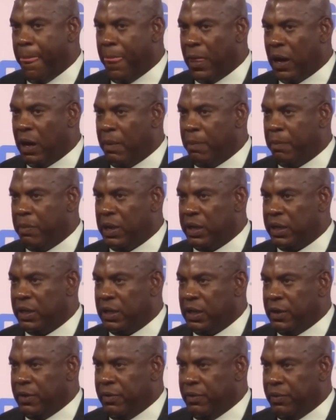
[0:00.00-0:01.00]
Um, but,
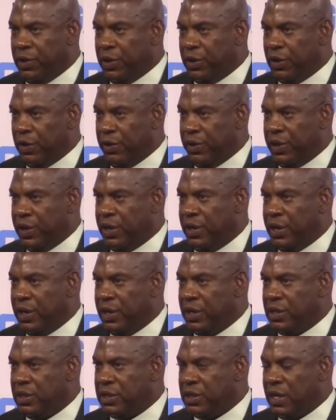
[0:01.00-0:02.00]
you know, there
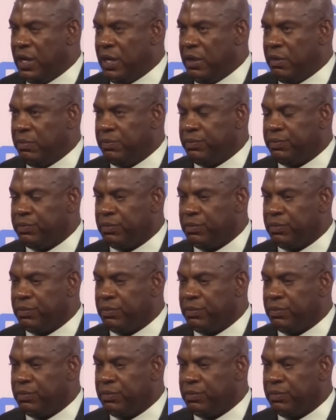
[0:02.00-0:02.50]
is, um,